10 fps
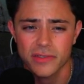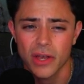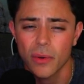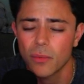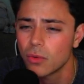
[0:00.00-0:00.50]

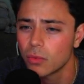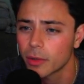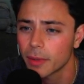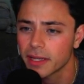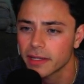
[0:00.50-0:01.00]
So we'll worry
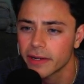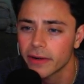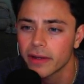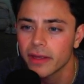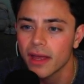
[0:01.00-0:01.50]
about that
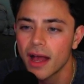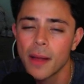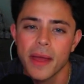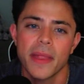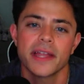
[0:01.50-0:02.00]
later.
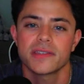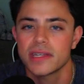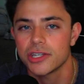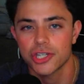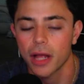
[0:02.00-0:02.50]
Um, and then
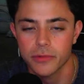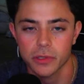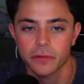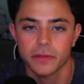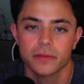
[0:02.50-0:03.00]
Seed Shop
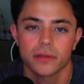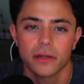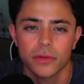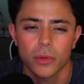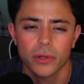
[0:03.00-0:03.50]
Service, of
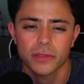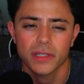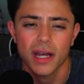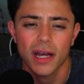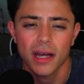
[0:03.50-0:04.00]
course,
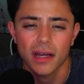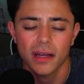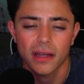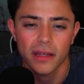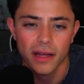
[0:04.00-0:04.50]

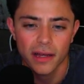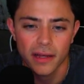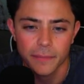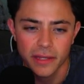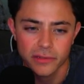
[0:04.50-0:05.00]
uh,
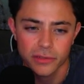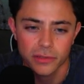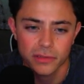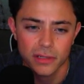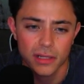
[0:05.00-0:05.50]
um, get certain
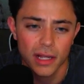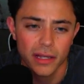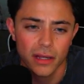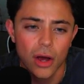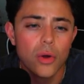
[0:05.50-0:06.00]

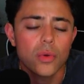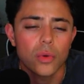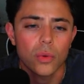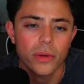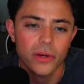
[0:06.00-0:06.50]
client. Oh,
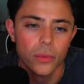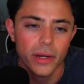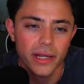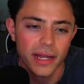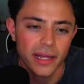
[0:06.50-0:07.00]
you know what?
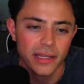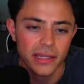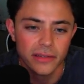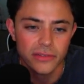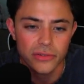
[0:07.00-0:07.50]
I need
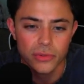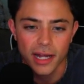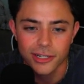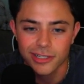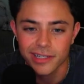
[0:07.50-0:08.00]
to
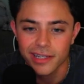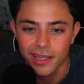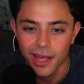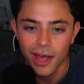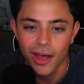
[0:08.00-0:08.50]
actually
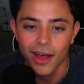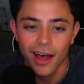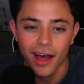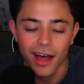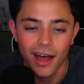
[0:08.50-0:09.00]

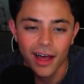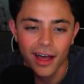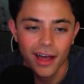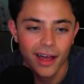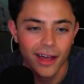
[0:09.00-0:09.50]

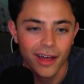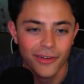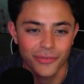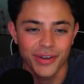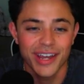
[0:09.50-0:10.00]
uh,
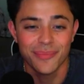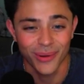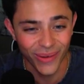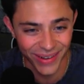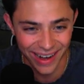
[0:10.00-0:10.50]

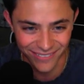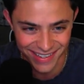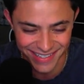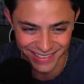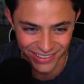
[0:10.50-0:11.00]
reprogram
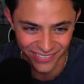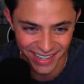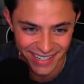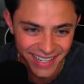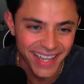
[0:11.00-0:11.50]
this a little
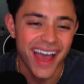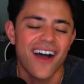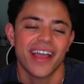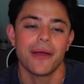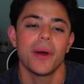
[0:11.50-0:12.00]
bit.
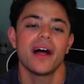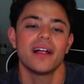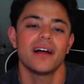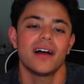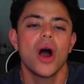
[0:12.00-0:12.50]
Okay, well,
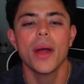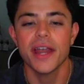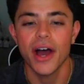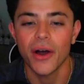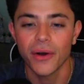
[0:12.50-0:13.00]
oh wait,
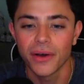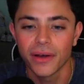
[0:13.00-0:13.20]
no.